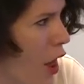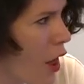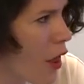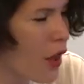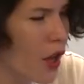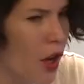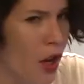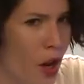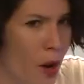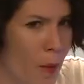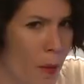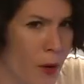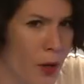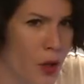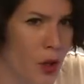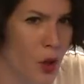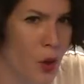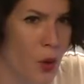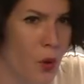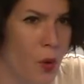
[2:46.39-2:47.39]
the number
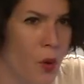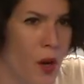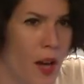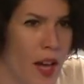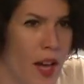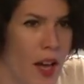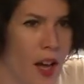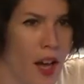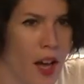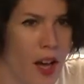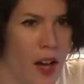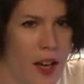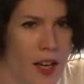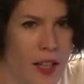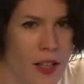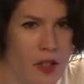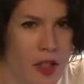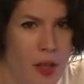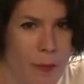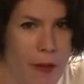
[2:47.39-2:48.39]
2
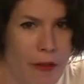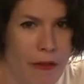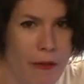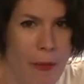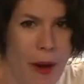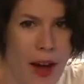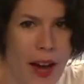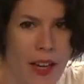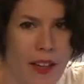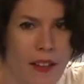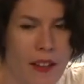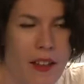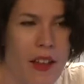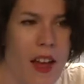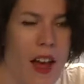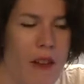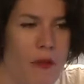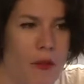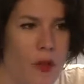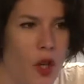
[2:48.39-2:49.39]
in top of mind
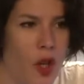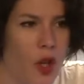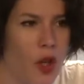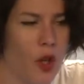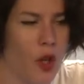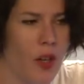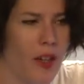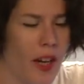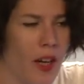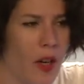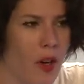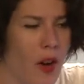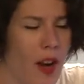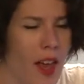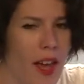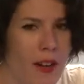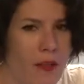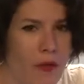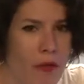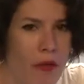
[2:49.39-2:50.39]
after
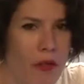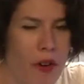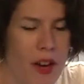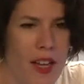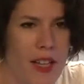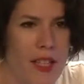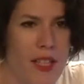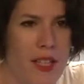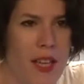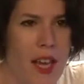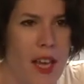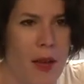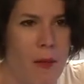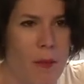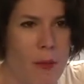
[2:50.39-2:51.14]
Coca-Cola in France,